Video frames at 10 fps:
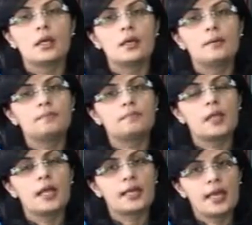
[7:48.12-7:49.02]
Um,
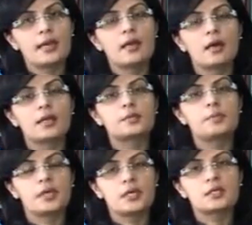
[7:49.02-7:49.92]
again, our
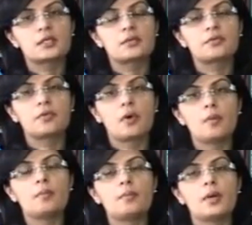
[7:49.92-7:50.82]
experience
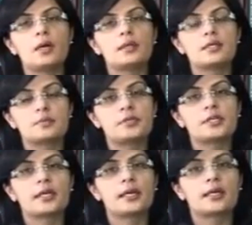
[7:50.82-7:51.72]
from uh, this
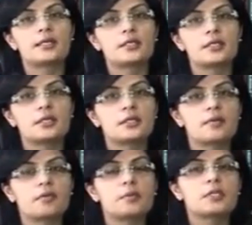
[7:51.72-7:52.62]
particular incident
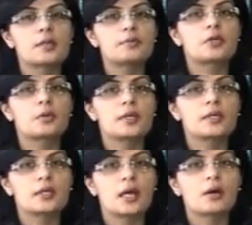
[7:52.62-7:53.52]
and from the
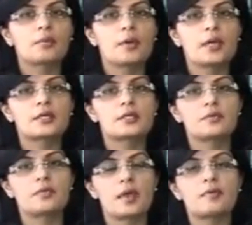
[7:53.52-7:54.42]
subsequent outbreaks
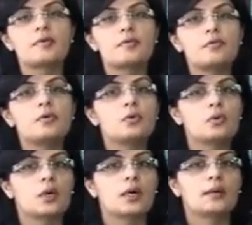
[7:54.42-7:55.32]
of avian
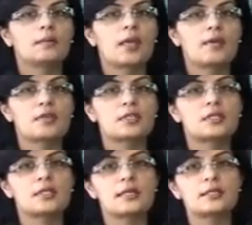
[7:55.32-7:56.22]
flu um, gave us
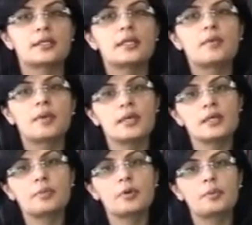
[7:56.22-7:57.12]
the sense that there were
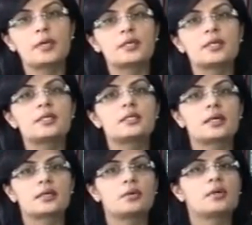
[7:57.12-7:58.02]
inappropriate
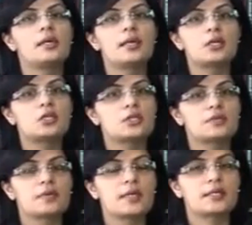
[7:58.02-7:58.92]
intersectoral
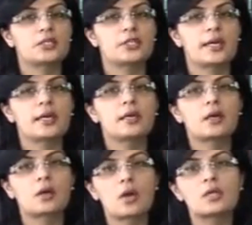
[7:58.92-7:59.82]
linkages for data sharing
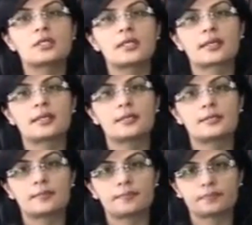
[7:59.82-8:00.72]
across
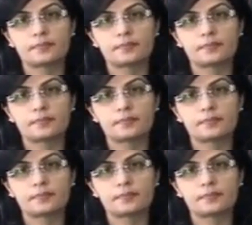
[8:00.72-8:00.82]
sectors,